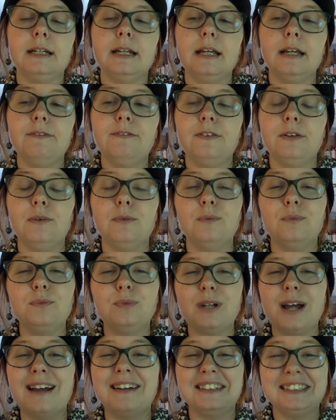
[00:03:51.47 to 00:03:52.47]
if it
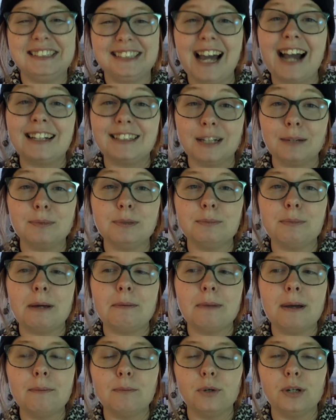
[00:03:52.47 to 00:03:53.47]
kind of stacked up to my
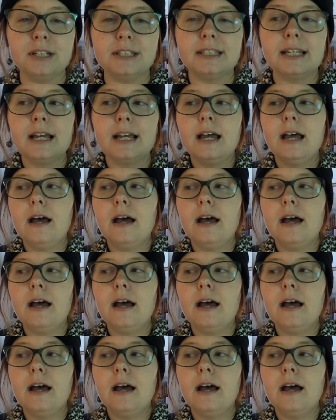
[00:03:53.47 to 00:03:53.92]
memories.